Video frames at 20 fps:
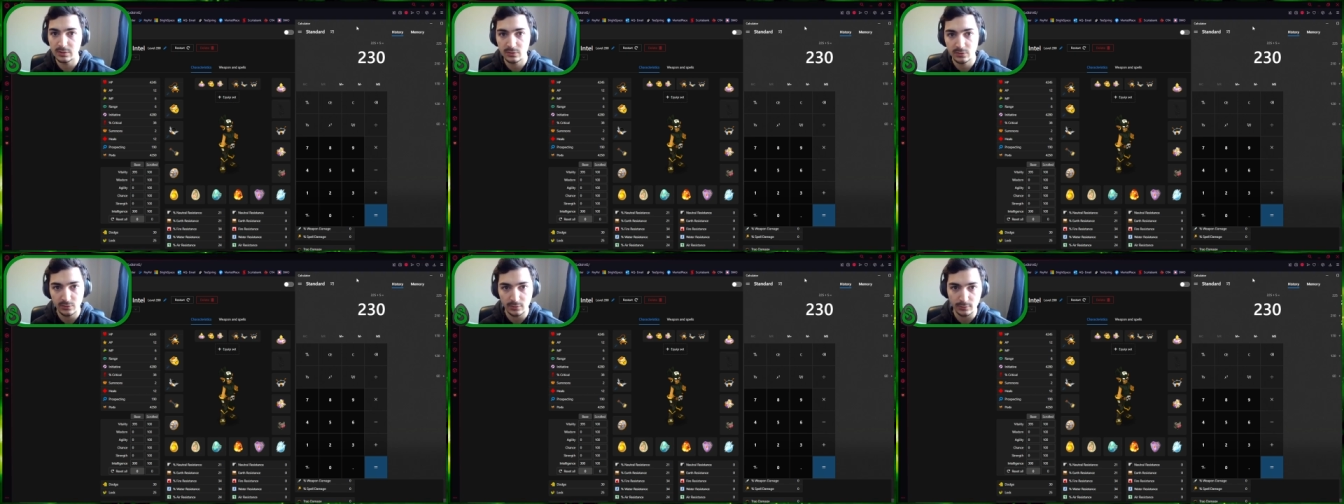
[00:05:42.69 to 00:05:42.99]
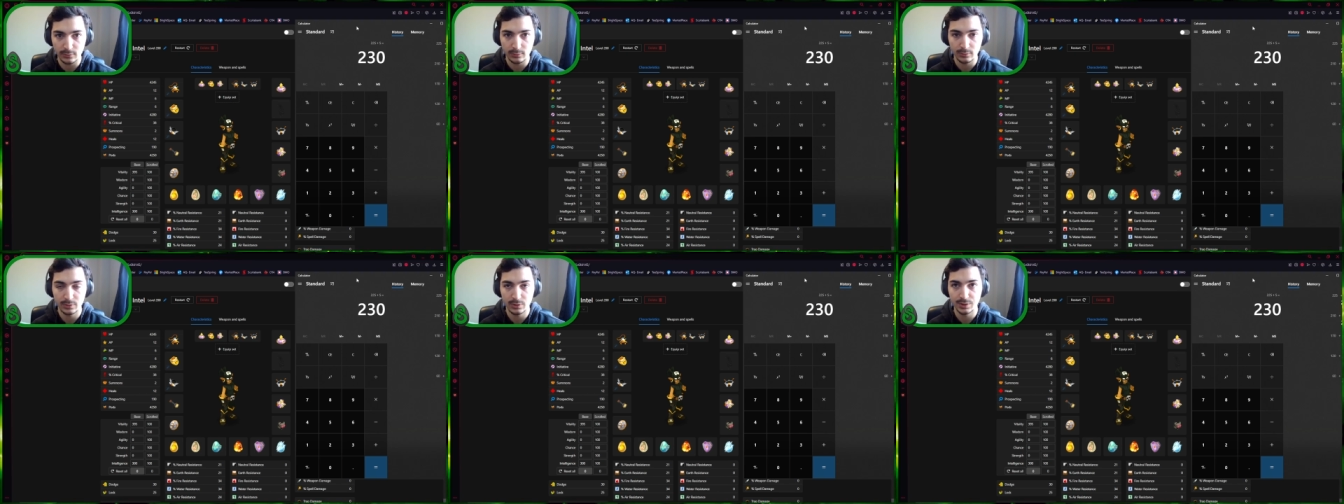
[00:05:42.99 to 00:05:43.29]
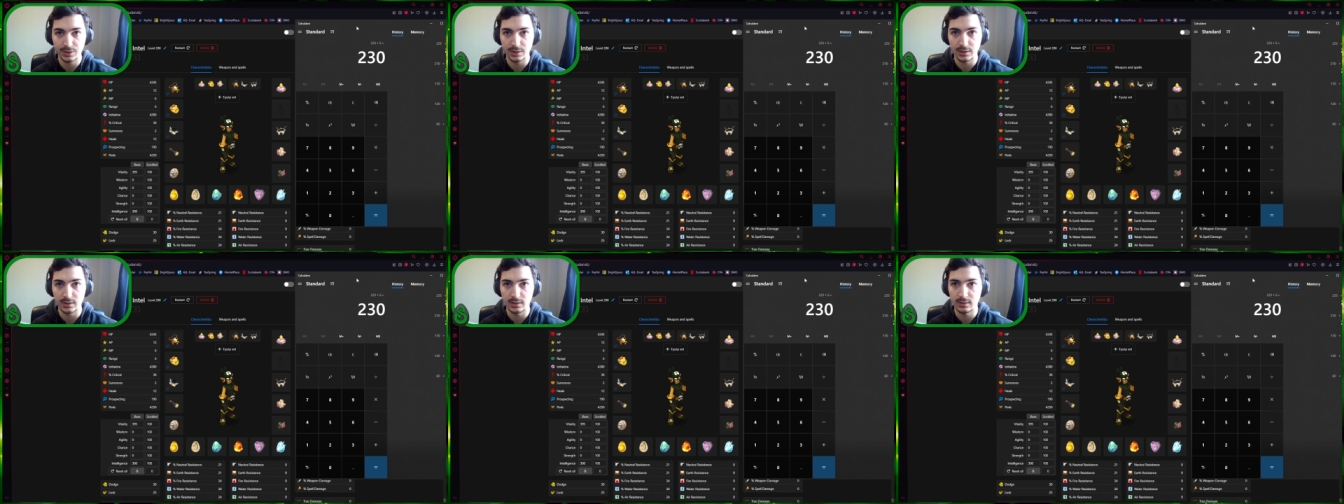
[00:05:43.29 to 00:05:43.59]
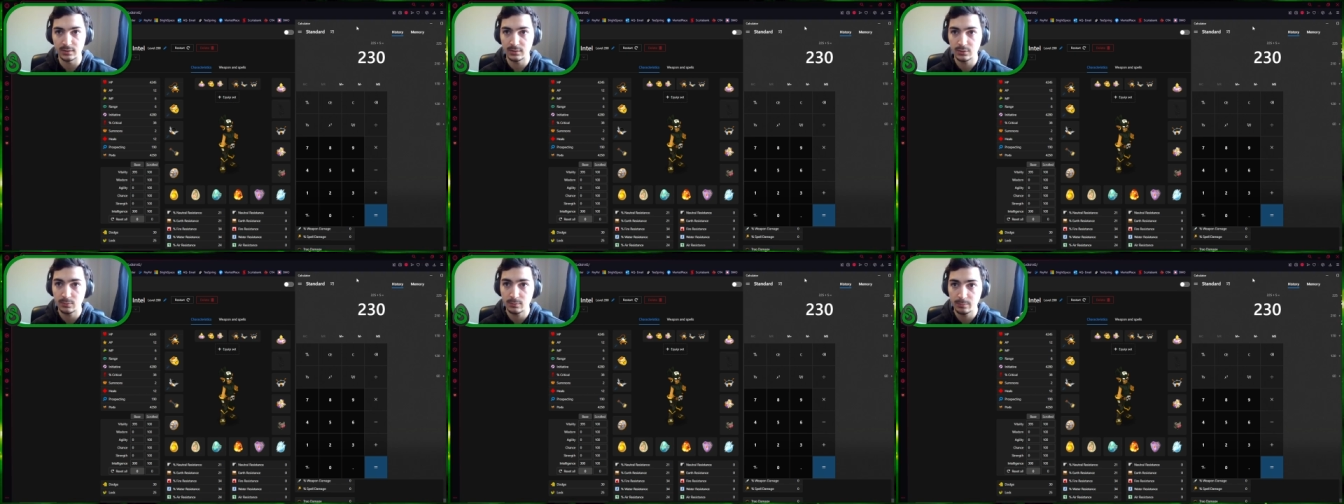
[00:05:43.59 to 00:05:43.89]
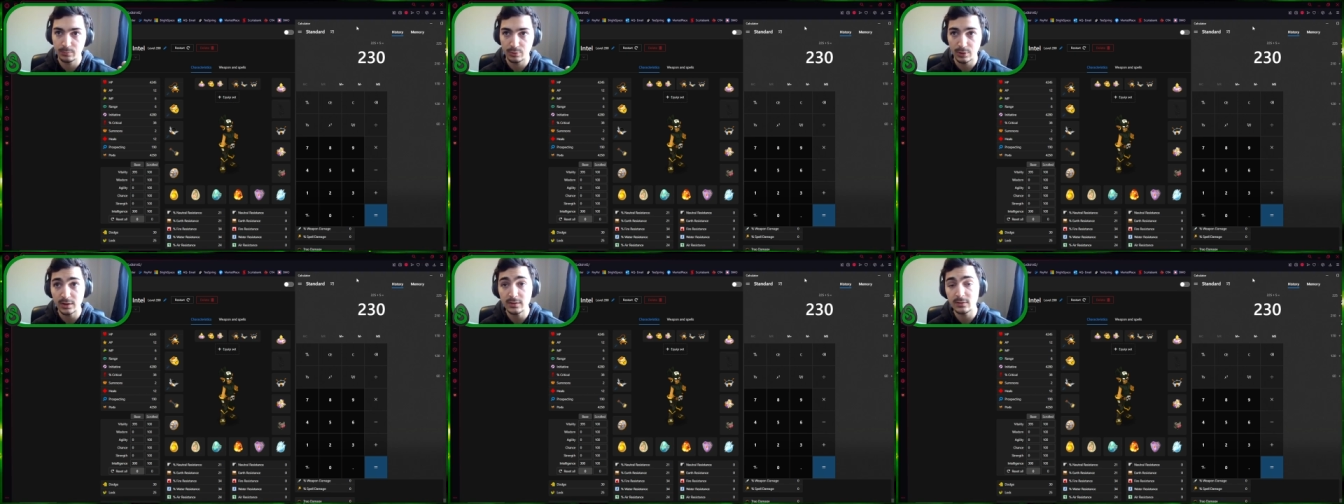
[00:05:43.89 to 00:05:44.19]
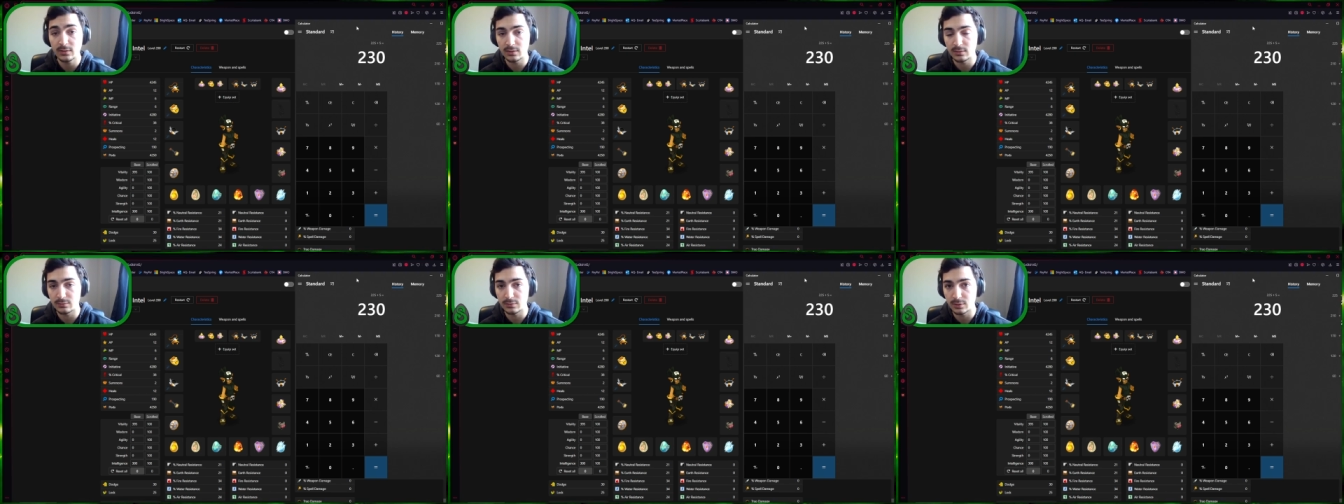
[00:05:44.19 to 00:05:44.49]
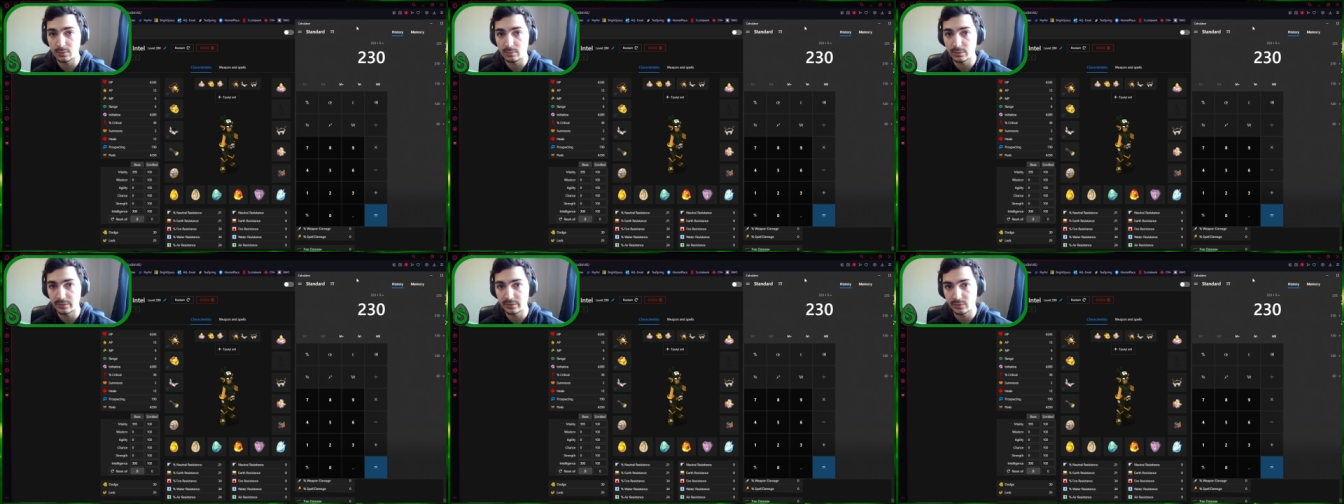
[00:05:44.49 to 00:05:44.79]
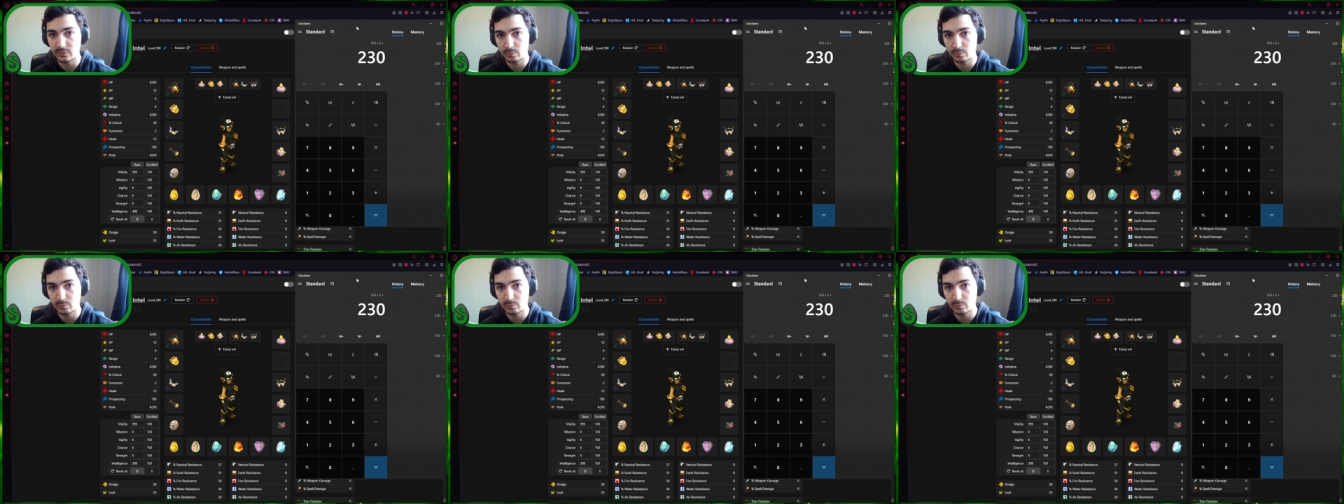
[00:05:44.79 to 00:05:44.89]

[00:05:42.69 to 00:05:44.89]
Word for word: So the price of the Vulbus